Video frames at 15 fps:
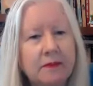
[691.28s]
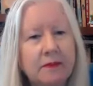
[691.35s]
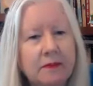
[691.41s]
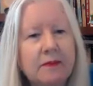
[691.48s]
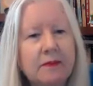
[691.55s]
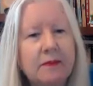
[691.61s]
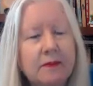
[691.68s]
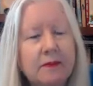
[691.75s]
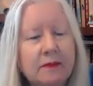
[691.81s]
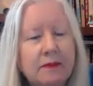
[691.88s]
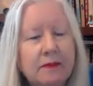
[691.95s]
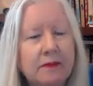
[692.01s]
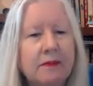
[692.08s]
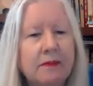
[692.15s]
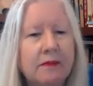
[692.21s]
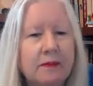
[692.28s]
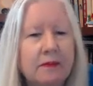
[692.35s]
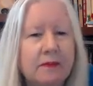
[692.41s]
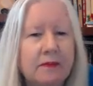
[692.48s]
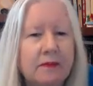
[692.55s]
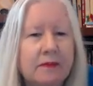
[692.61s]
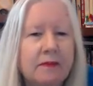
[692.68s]

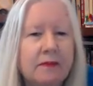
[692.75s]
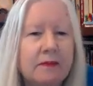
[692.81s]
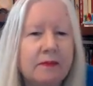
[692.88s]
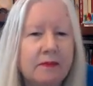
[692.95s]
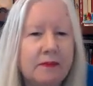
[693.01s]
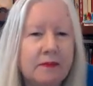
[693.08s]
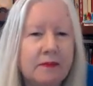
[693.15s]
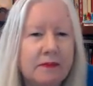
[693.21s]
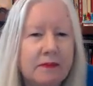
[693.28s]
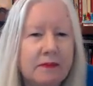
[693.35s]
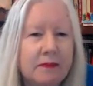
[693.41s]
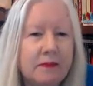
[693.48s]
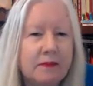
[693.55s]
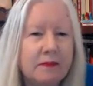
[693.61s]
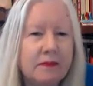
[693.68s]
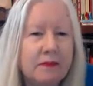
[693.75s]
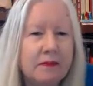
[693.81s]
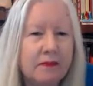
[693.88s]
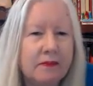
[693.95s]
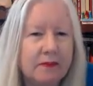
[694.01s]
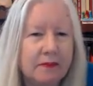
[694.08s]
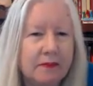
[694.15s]

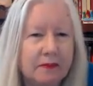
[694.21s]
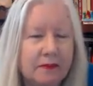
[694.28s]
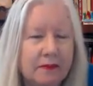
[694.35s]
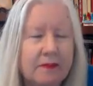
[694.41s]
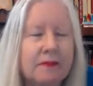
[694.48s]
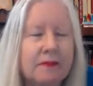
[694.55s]
No words are spoken by the person on screen.